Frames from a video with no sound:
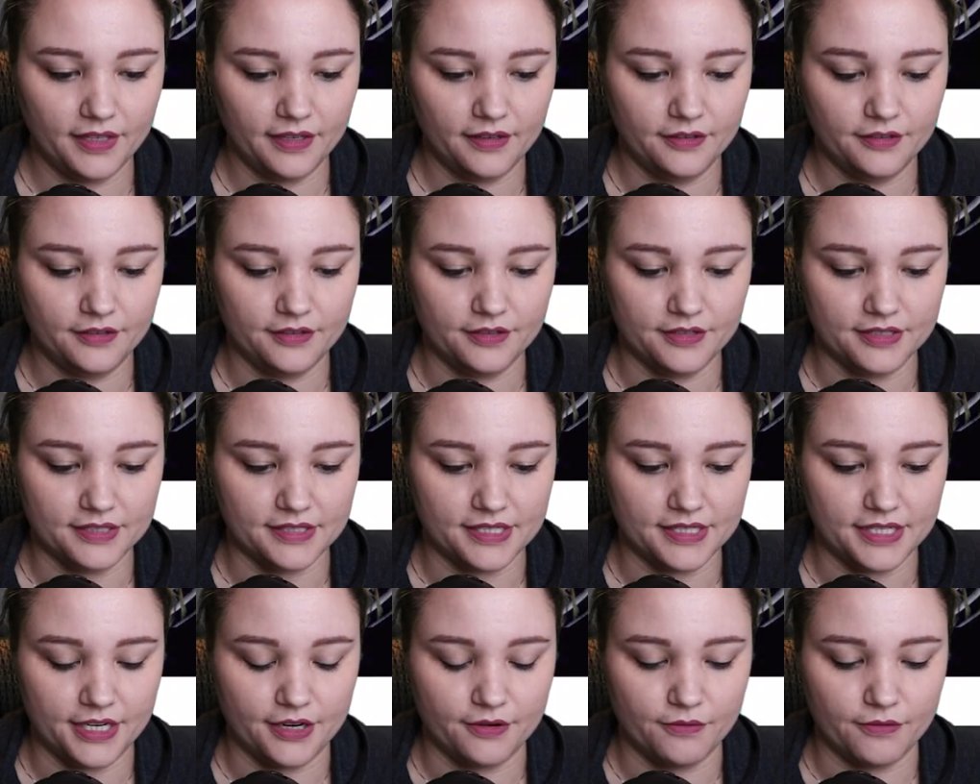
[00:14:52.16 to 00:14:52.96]
You can
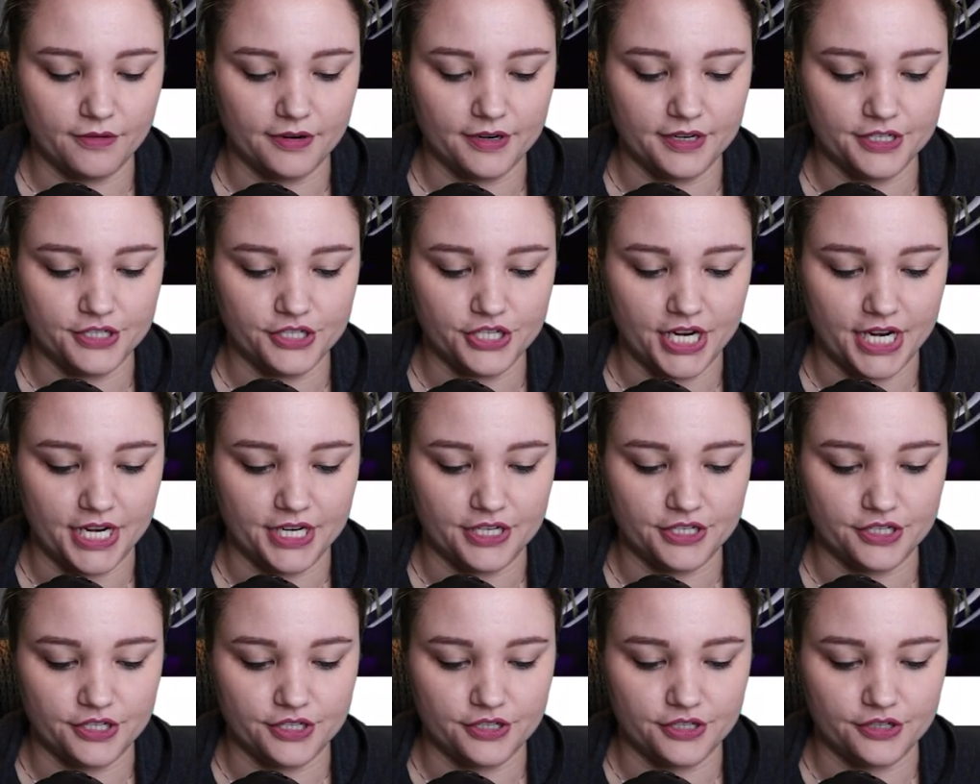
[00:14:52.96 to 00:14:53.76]
see where it
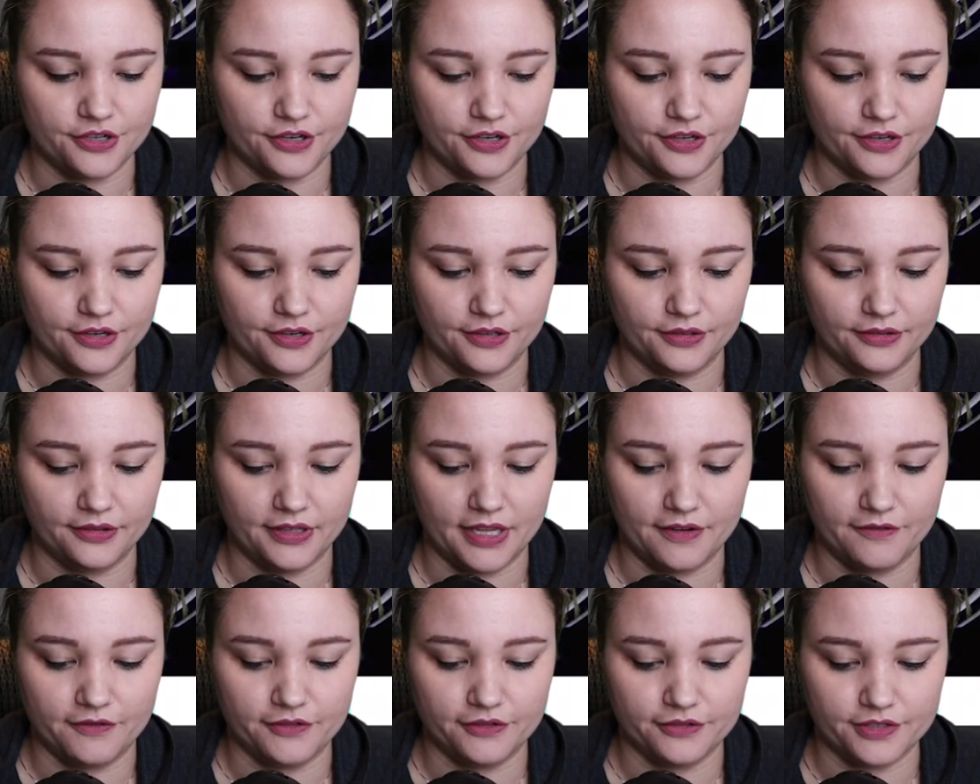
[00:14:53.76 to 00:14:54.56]
changes your
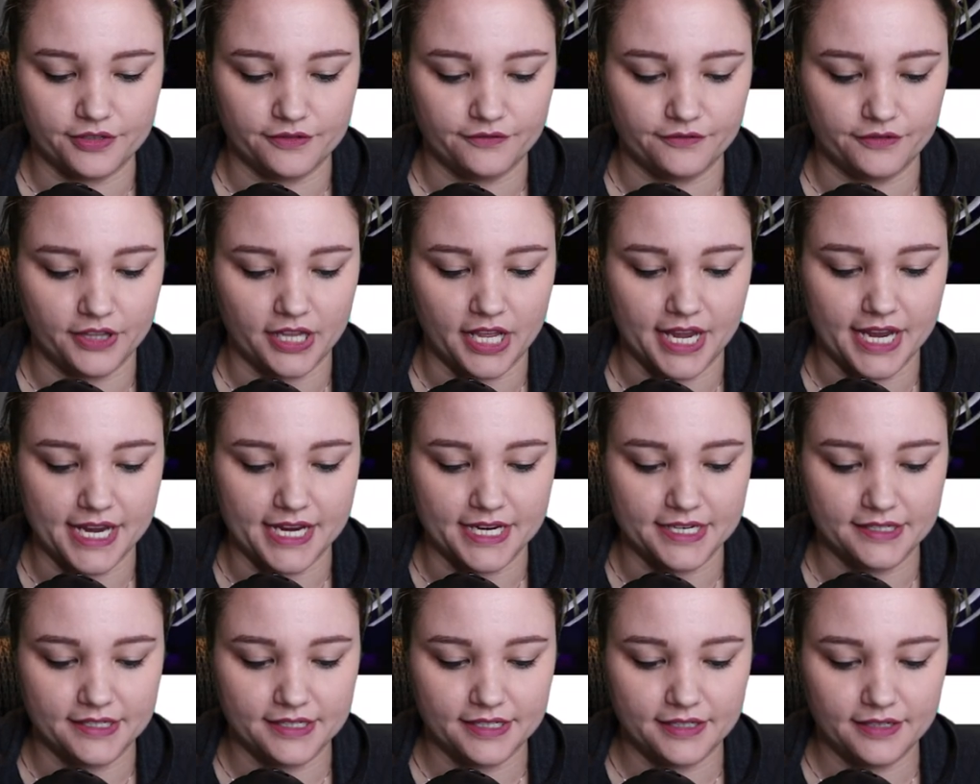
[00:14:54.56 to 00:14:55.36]
levels of
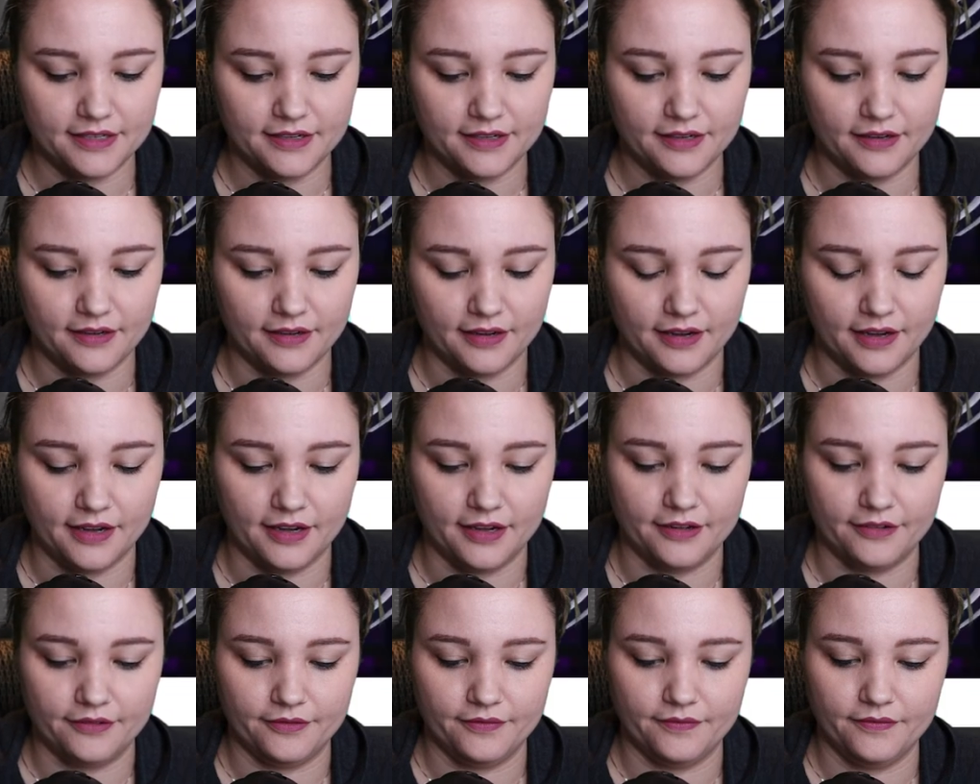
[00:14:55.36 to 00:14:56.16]
light
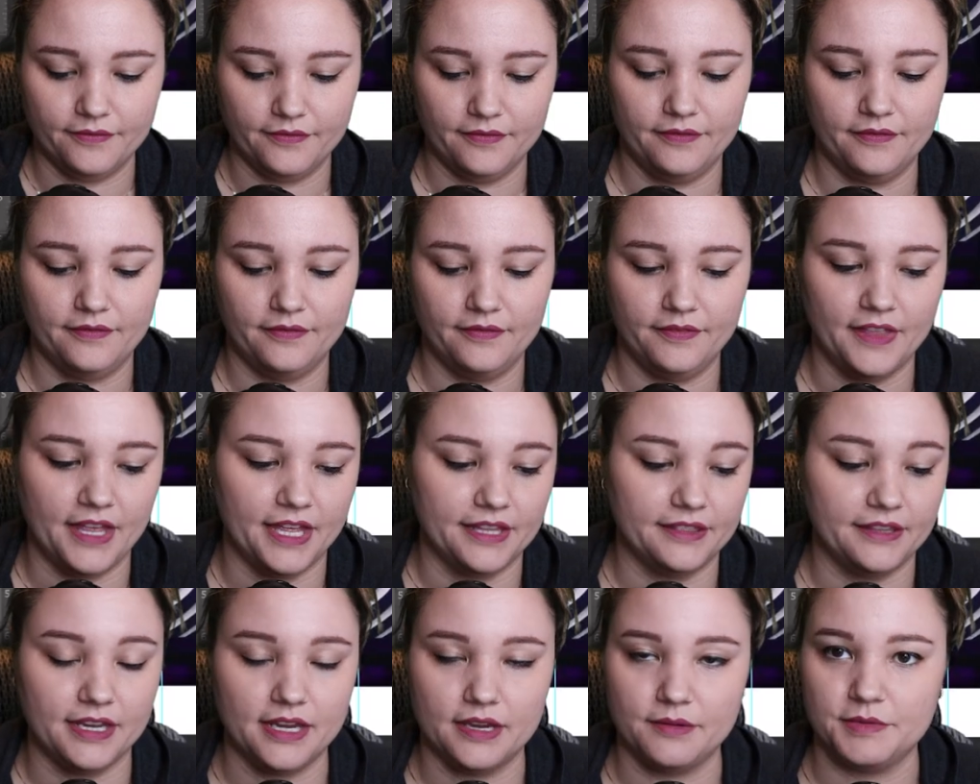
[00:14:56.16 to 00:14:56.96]
that
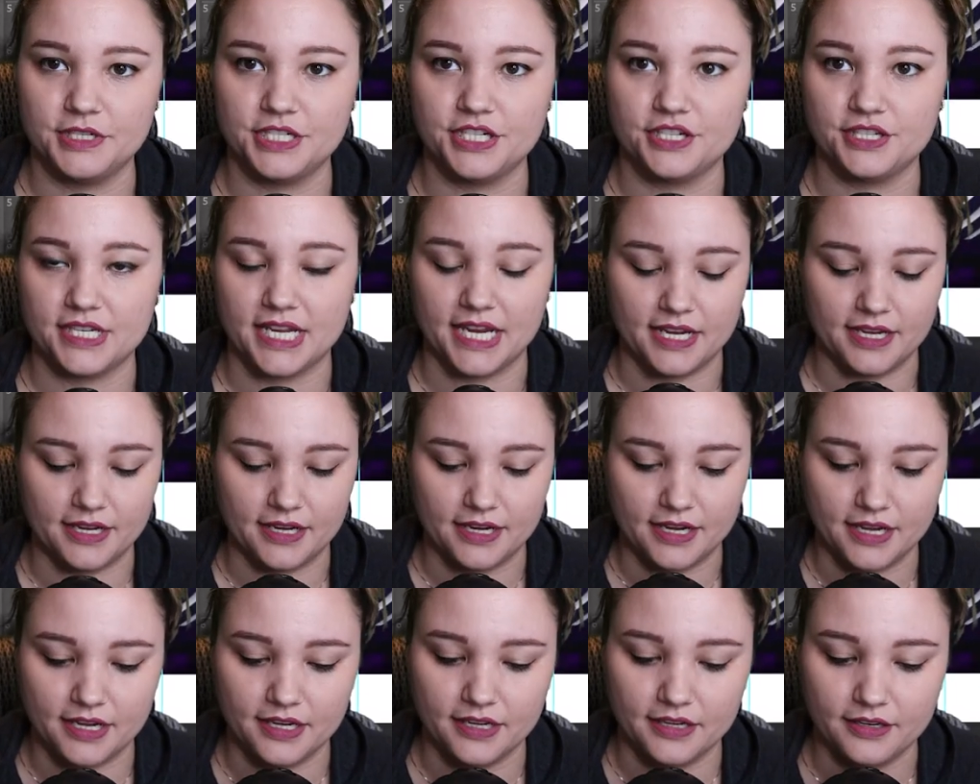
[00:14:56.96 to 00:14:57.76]
the image is taking
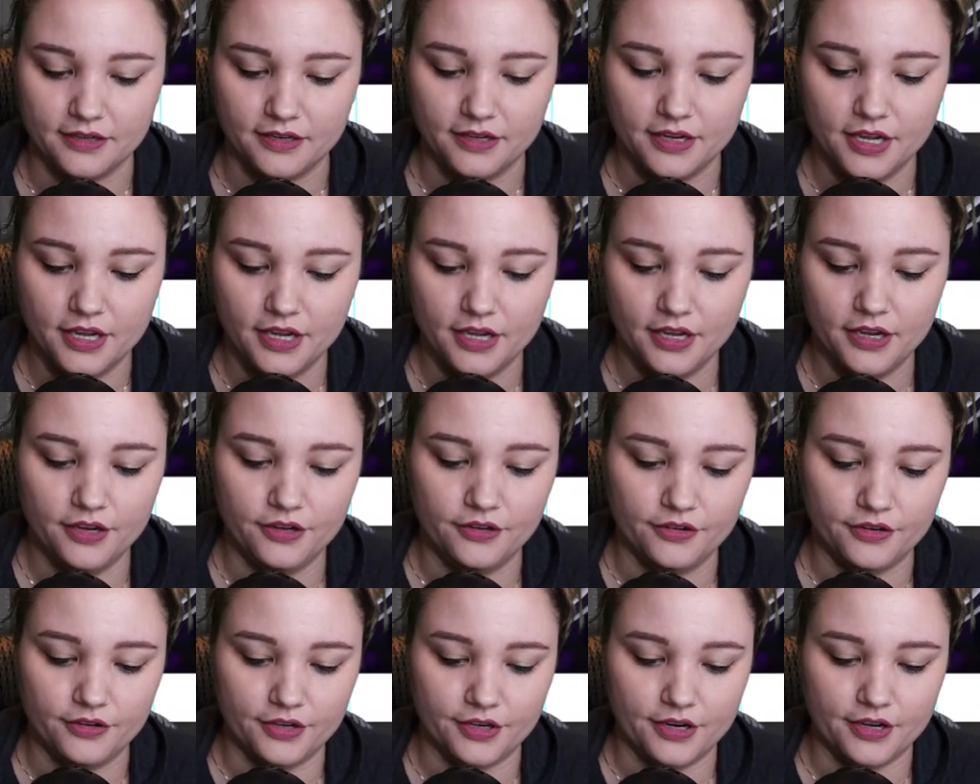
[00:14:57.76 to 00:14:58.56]
in.
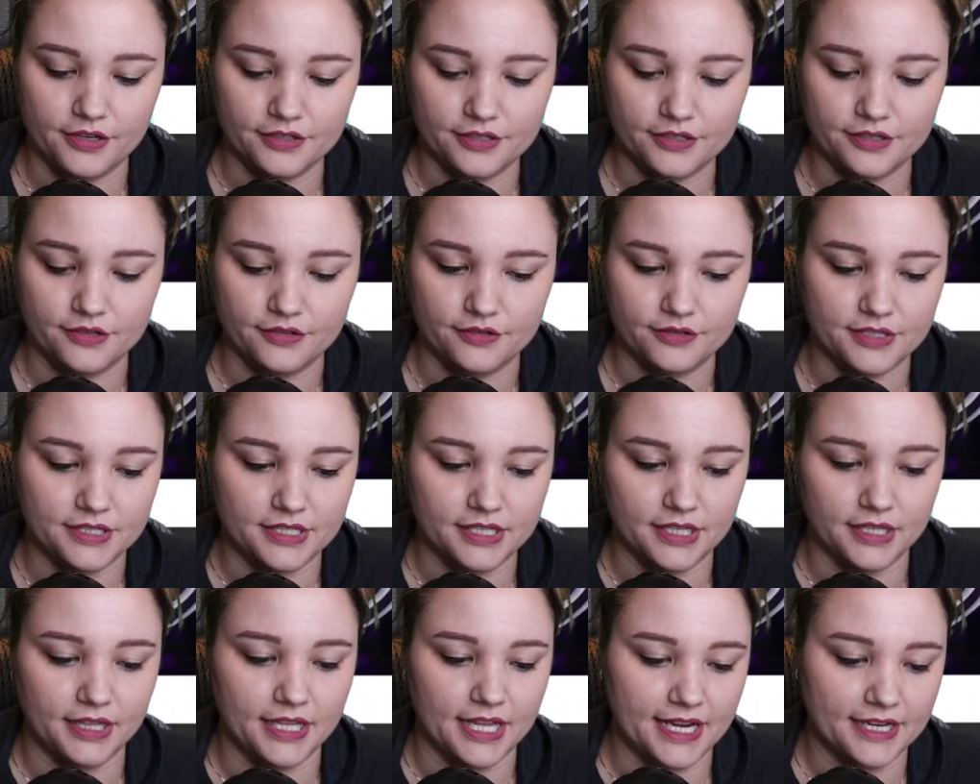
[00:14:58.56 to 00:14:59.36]
You can also
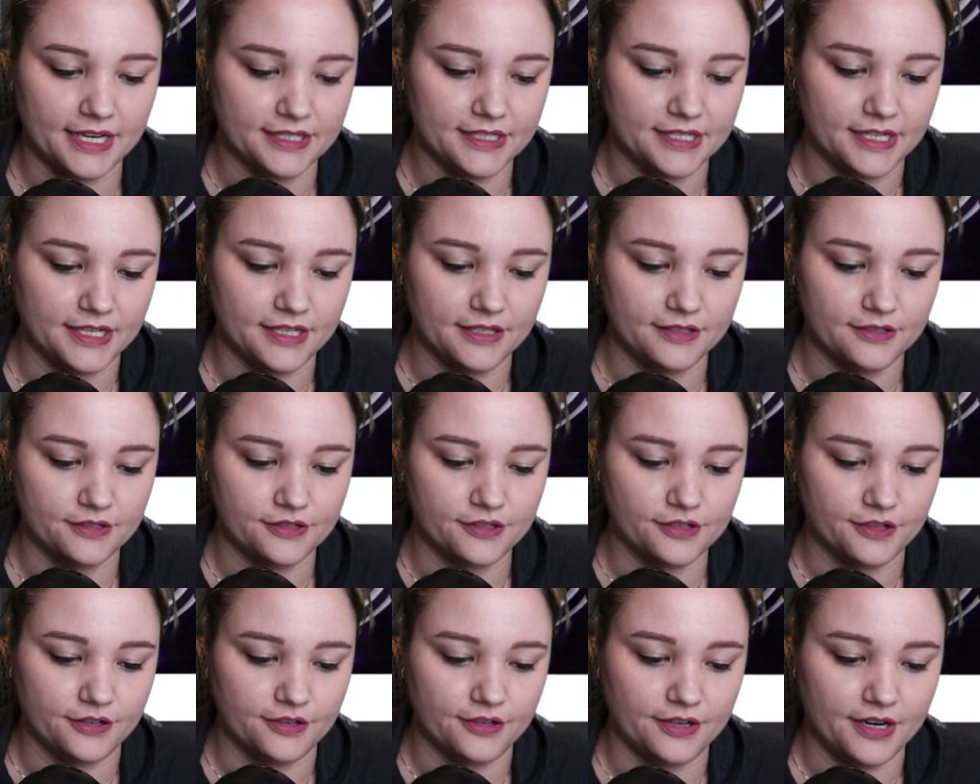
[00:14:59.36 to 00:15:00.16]
select it in
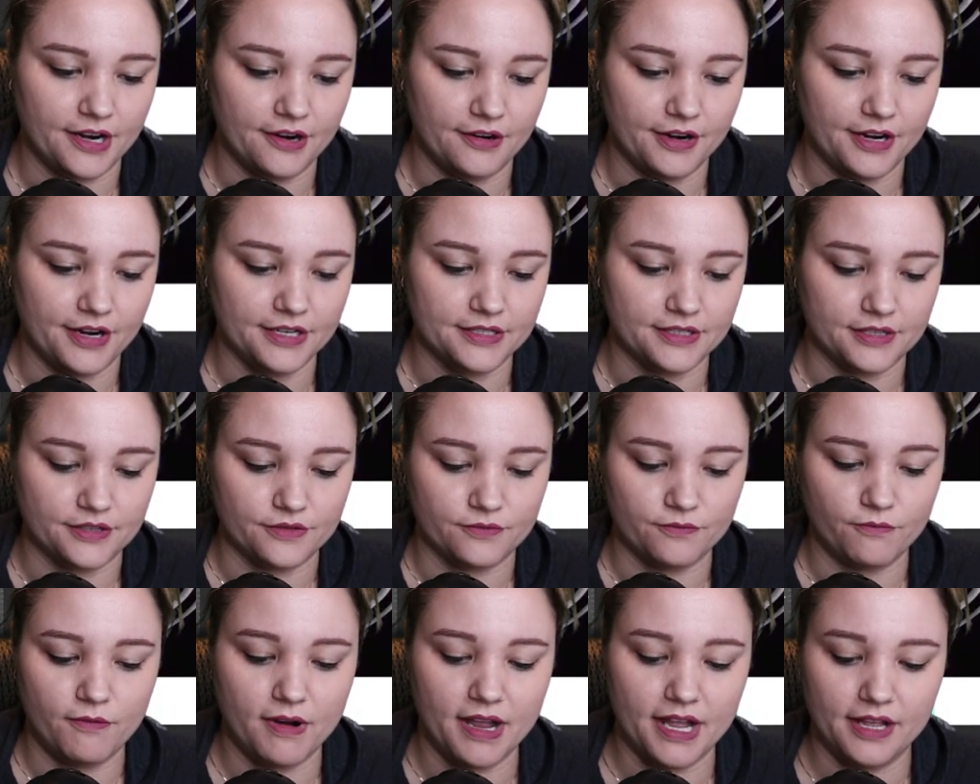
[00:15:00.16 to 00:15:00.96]
certain areas as
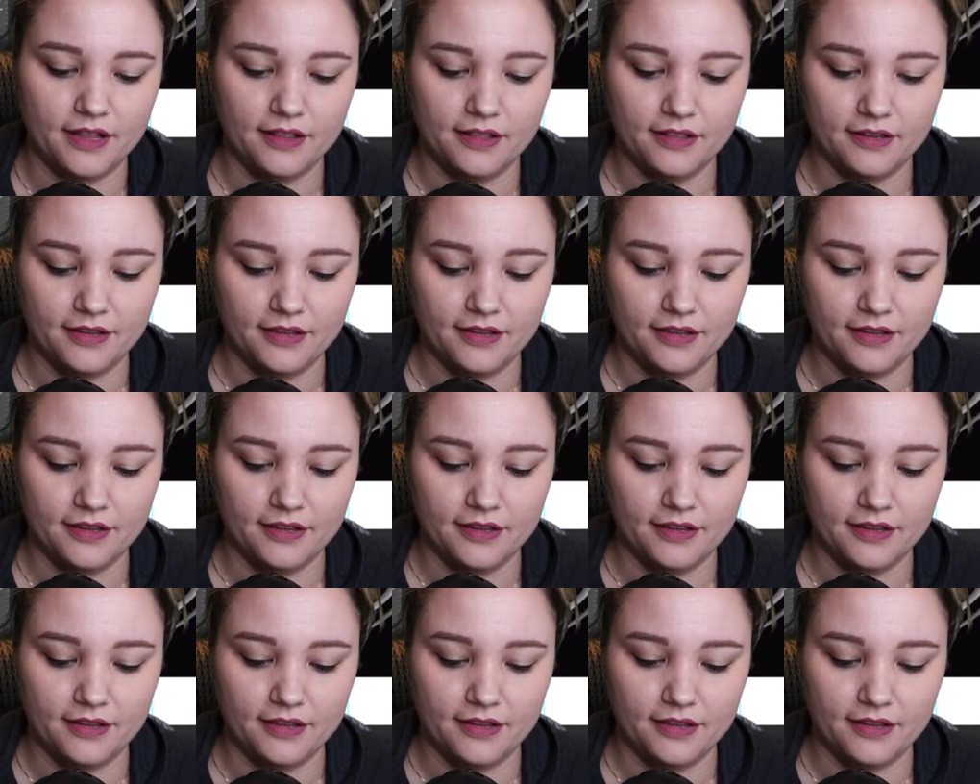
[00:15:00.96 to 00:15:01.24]
well,